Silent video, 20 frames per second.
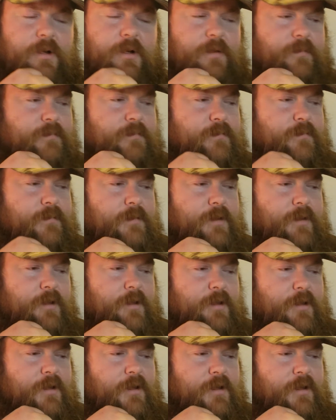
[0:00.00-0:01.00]
a
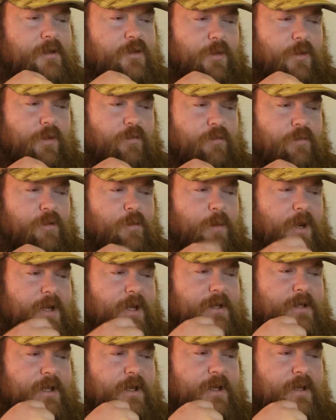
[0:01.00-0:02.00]

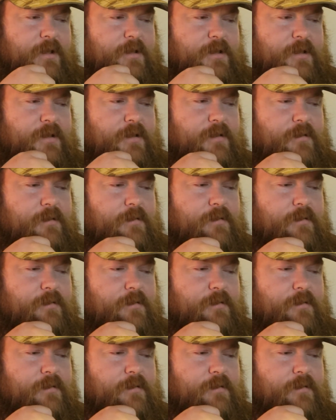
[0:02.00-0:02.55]
three-way test.